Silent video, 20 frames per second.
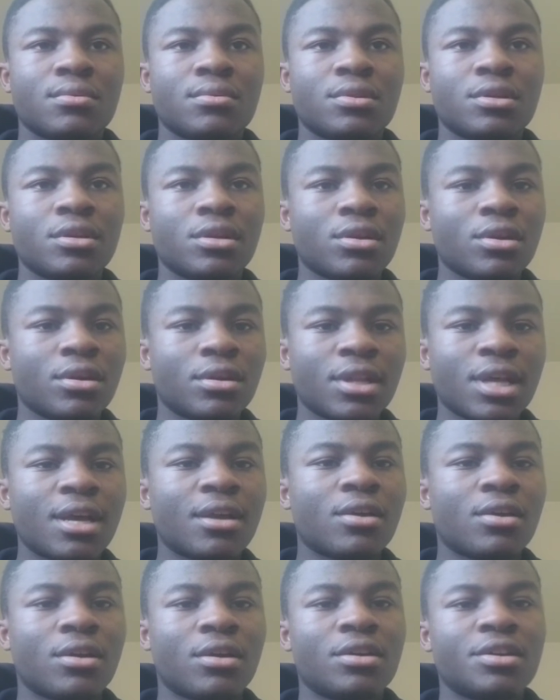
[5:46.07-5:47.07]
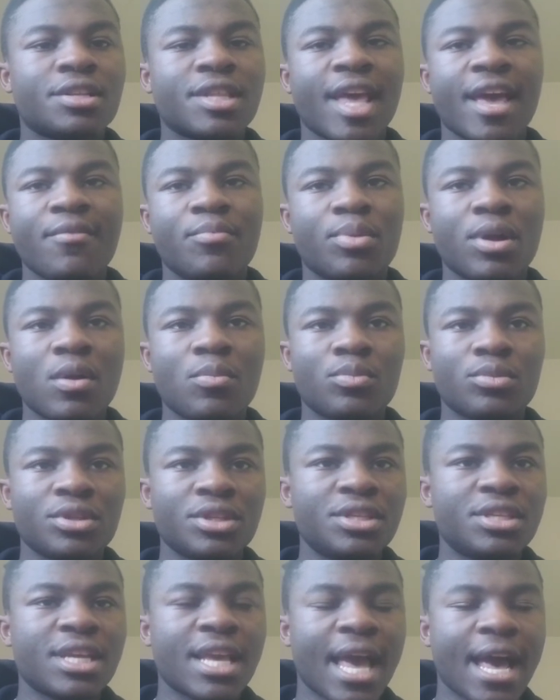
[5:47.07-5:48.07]
There are a lot of artists that have problem
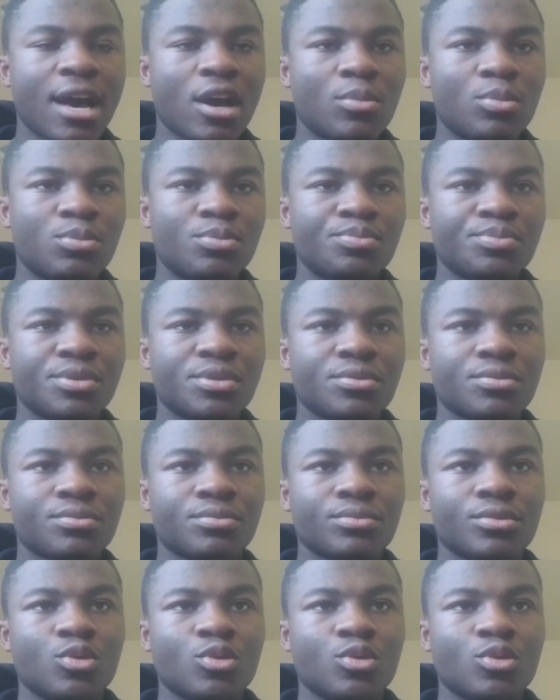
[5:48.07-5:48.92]
releasing albums